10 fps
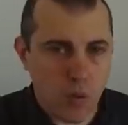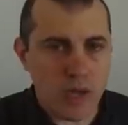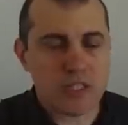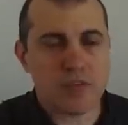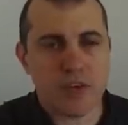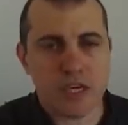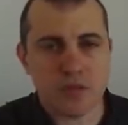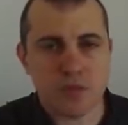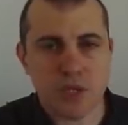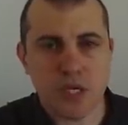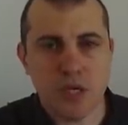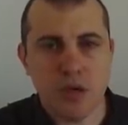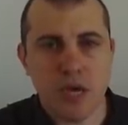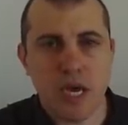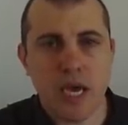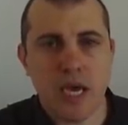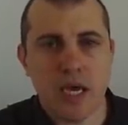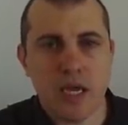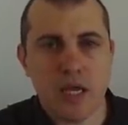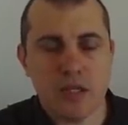quite effectively
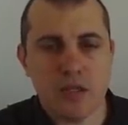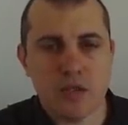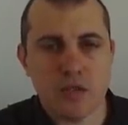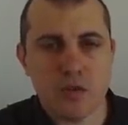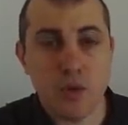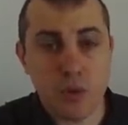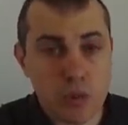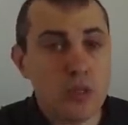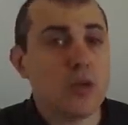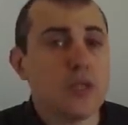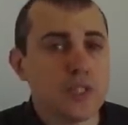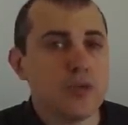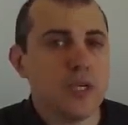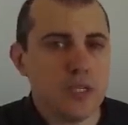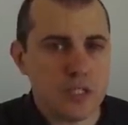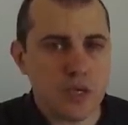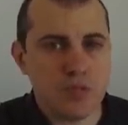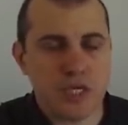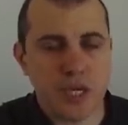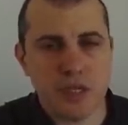and we will also need
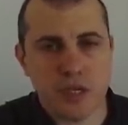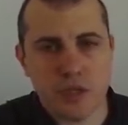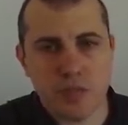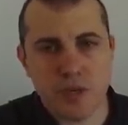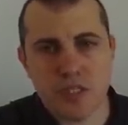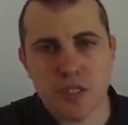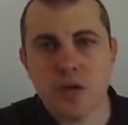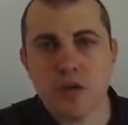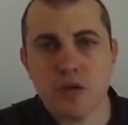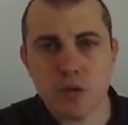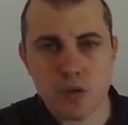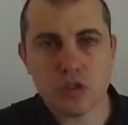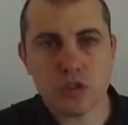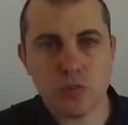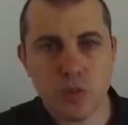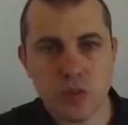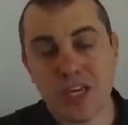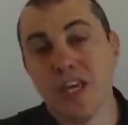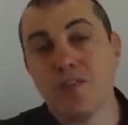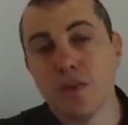some scaling on the base layer in order to
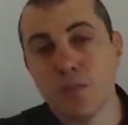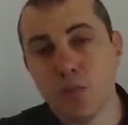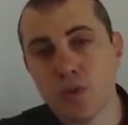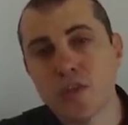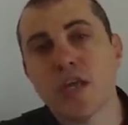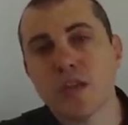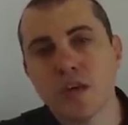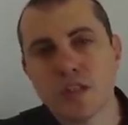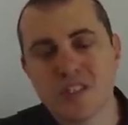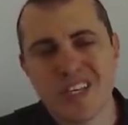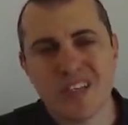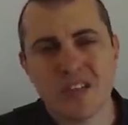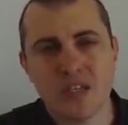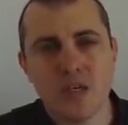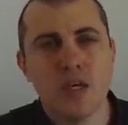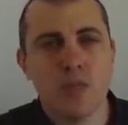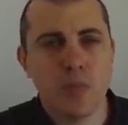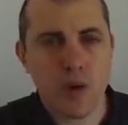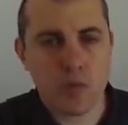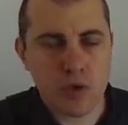support even more scaling on the second layer,
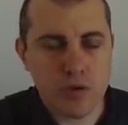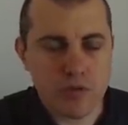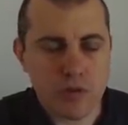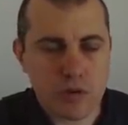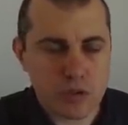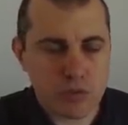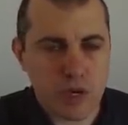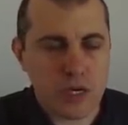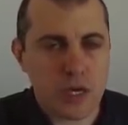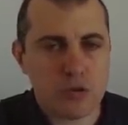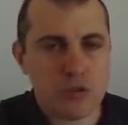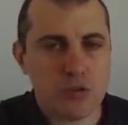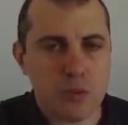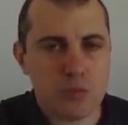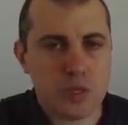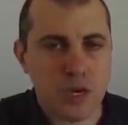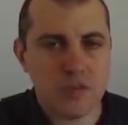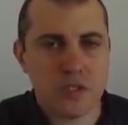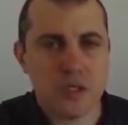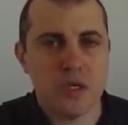but our real focus right now should be
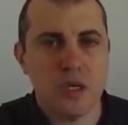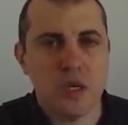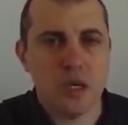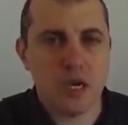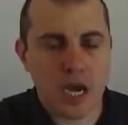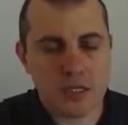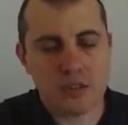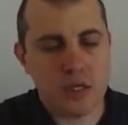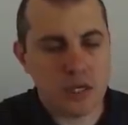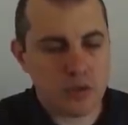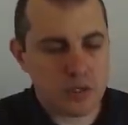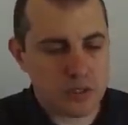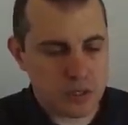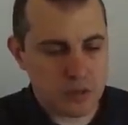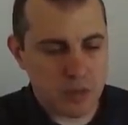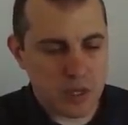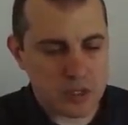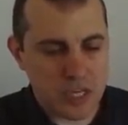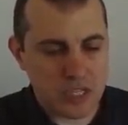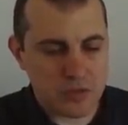privacy not increasing the
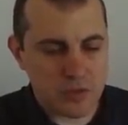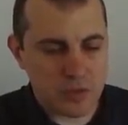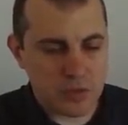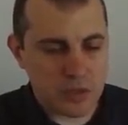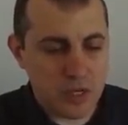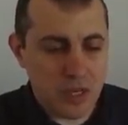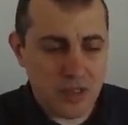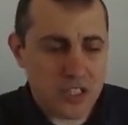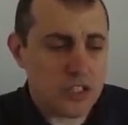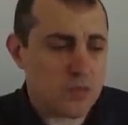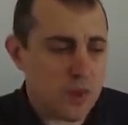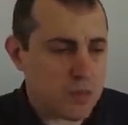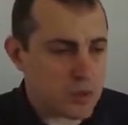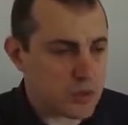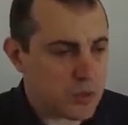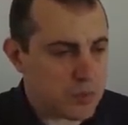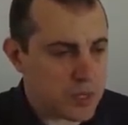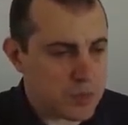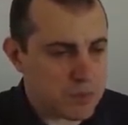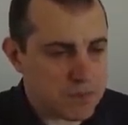block size further. That's just my personal
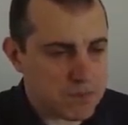opinion.